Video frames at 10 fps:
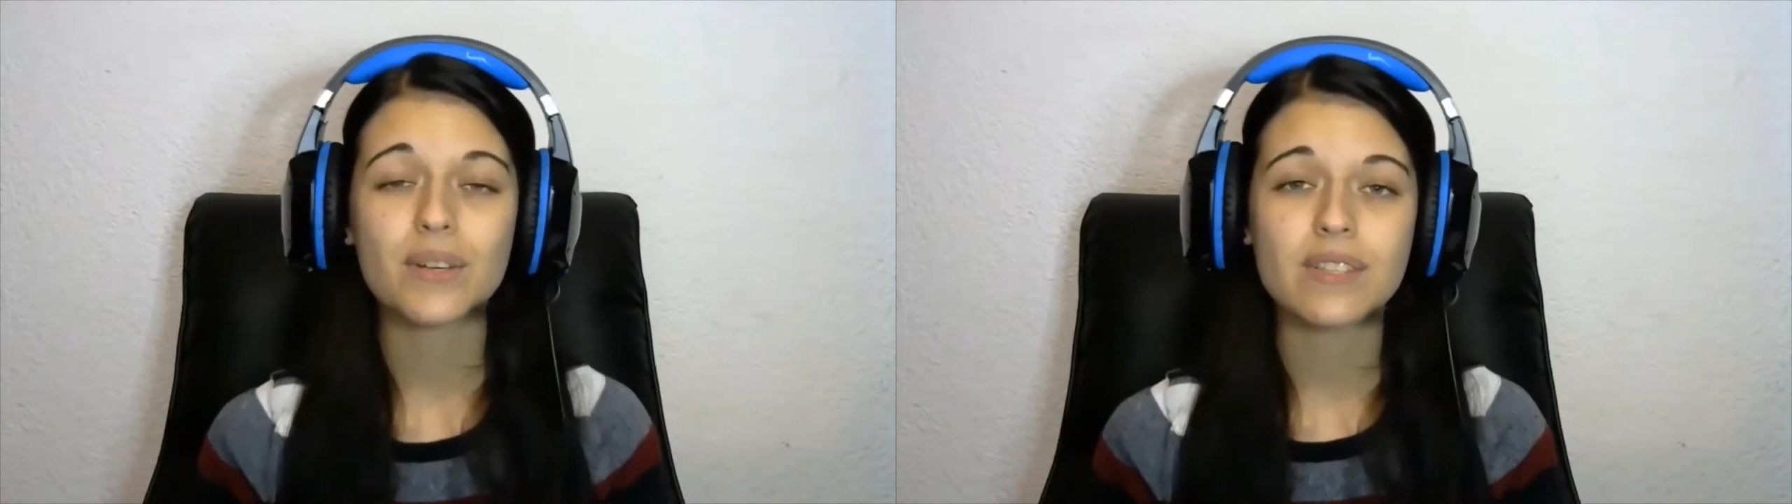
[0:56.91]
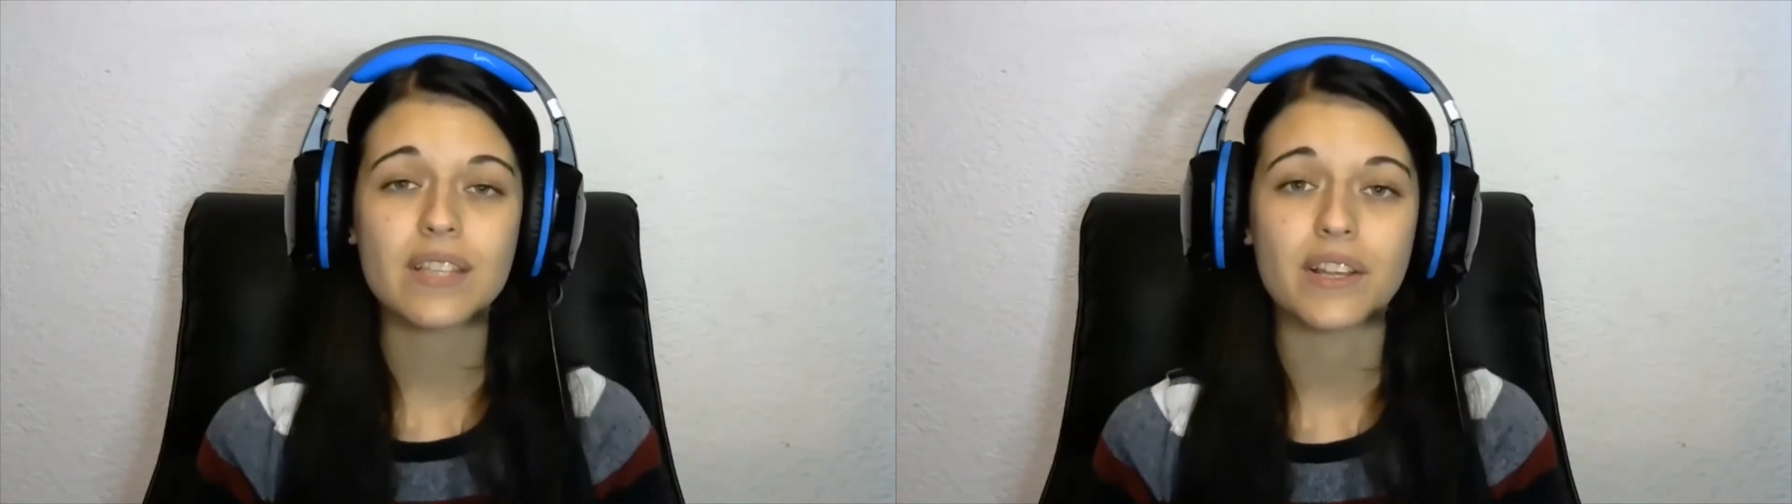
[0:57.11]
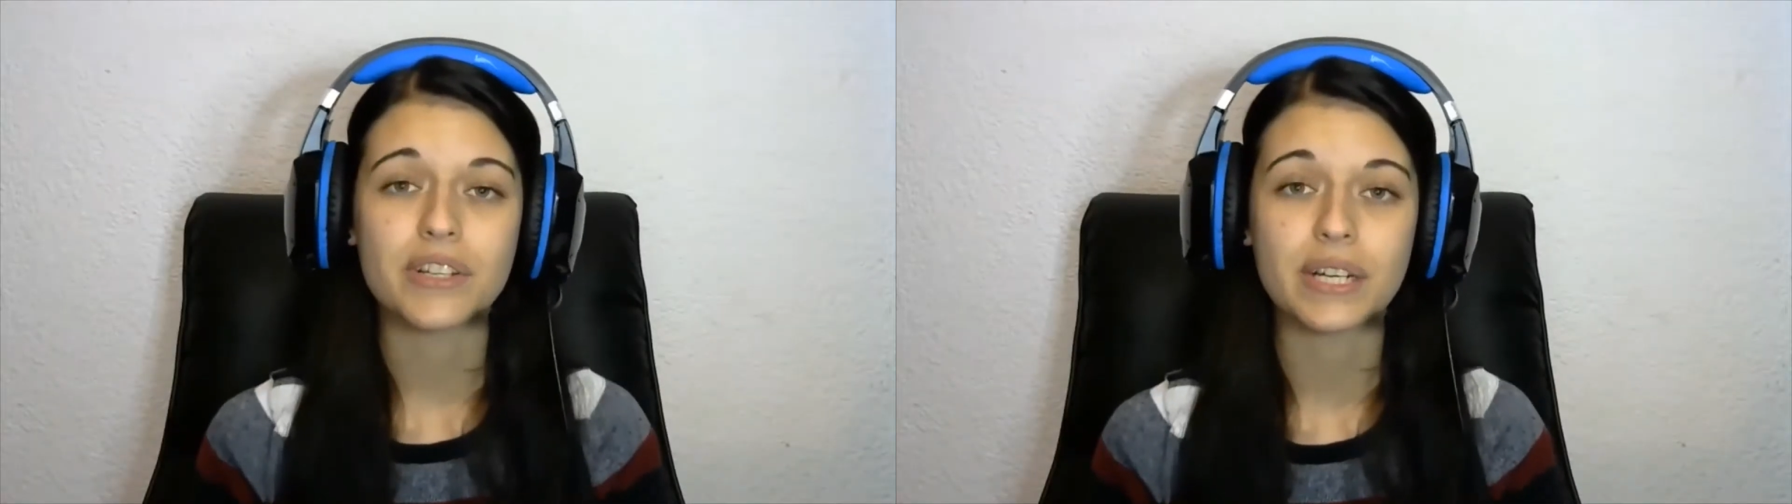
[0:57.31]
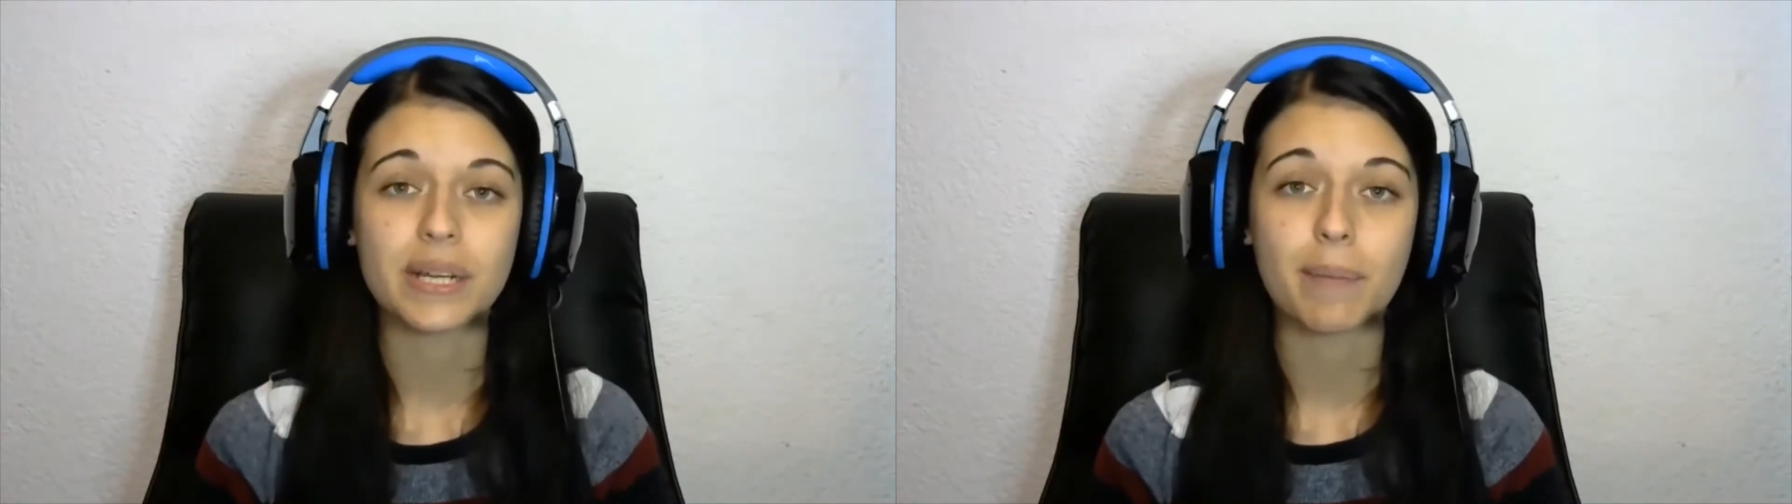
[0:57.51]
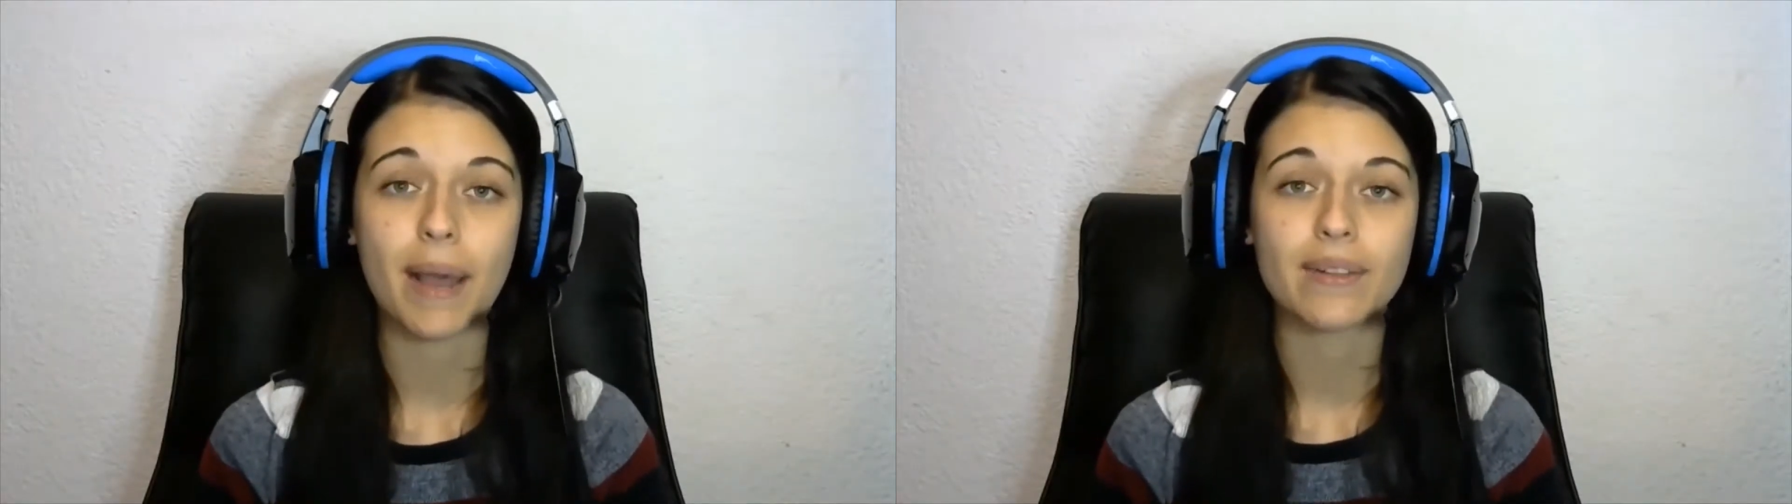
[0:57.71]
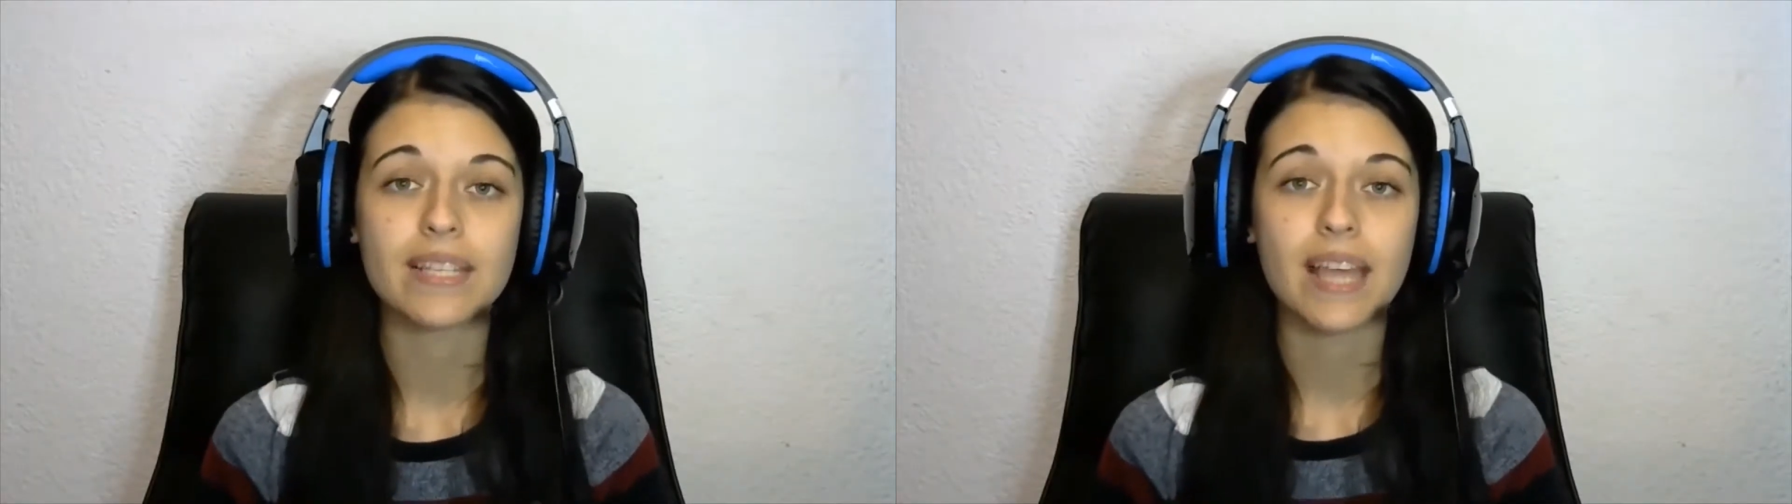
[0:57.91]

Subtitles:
your session about